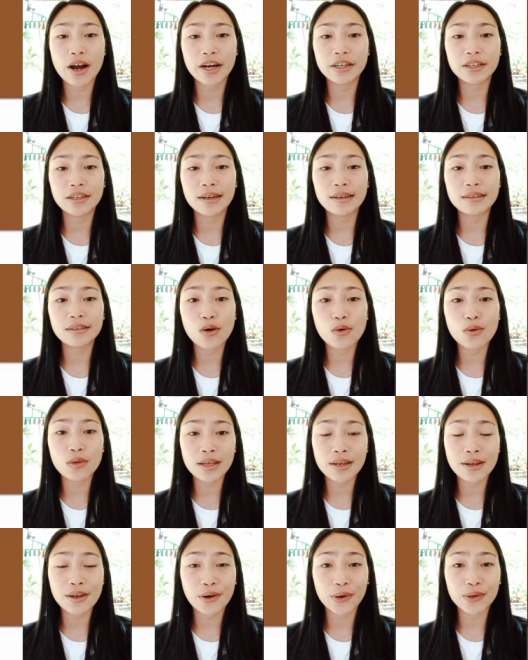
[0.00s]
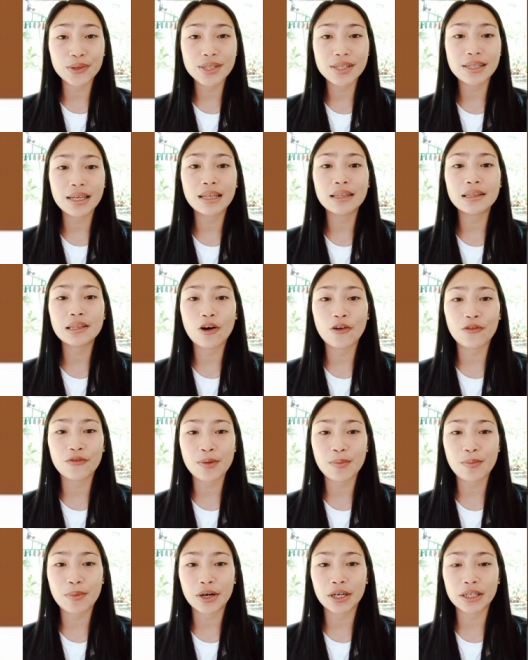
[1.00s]
not only the consent of the
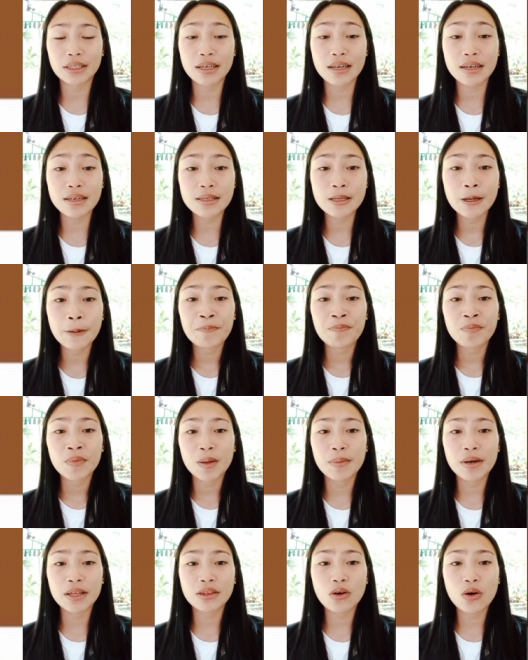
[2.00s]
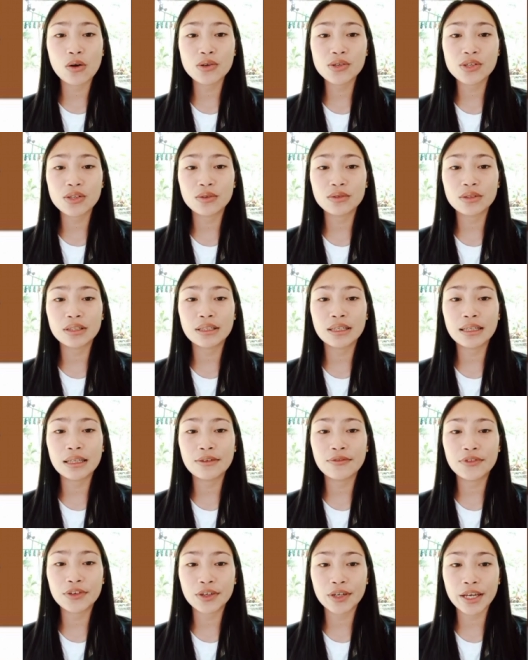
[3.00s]
parties, but also the
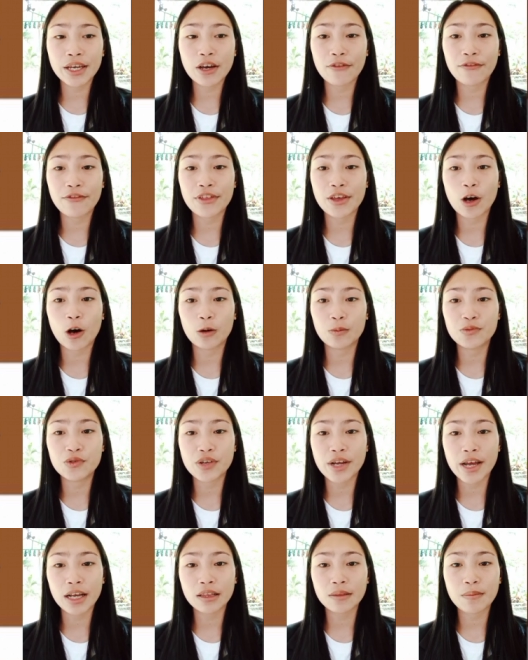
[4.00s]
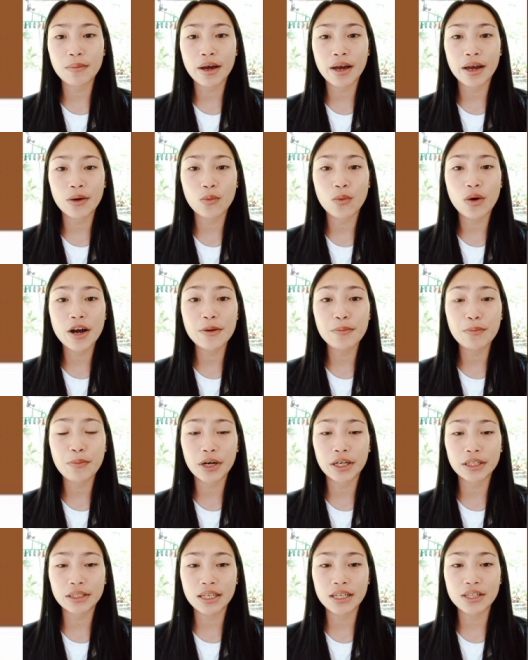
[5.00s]
delivery of the object by one
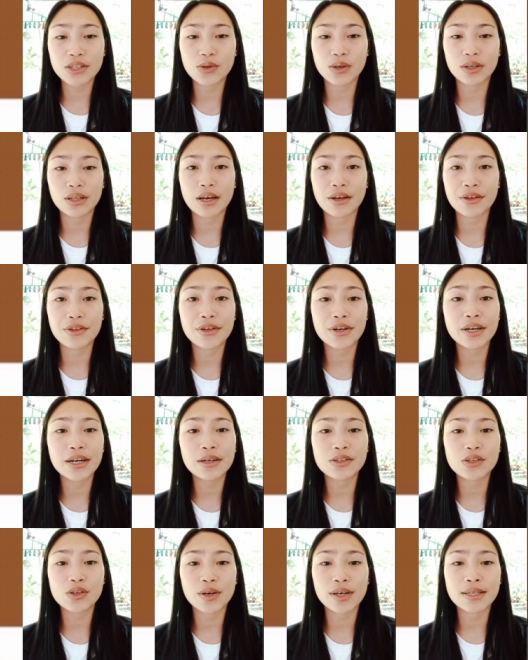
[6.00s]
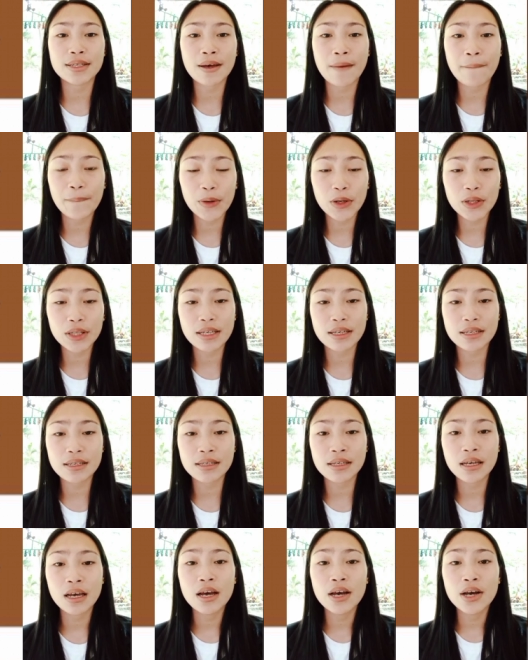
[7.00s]
party to another. So, example is
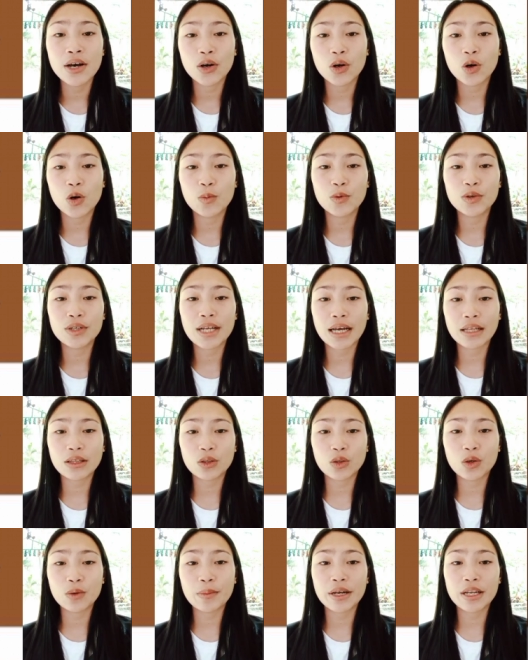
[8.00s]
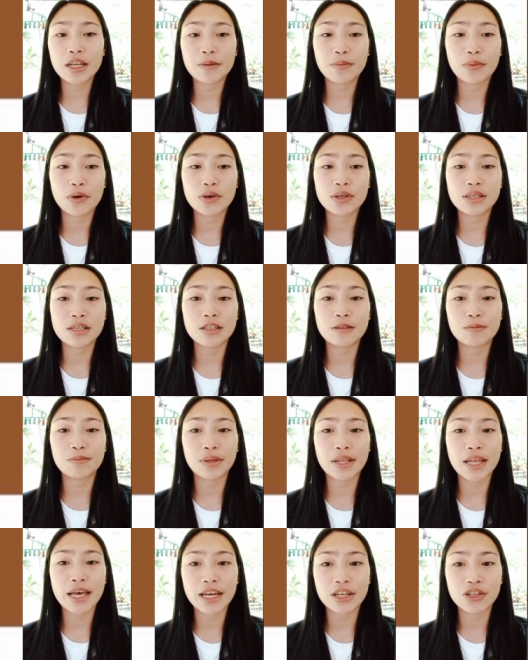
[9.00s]
comodatum and deposit
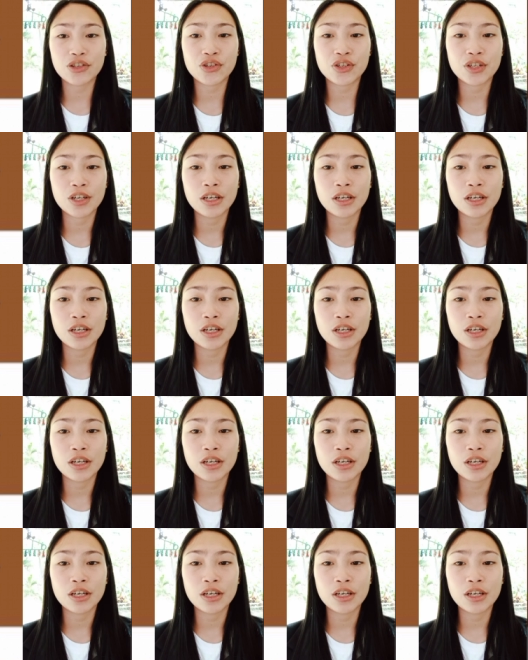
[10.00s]
pledge.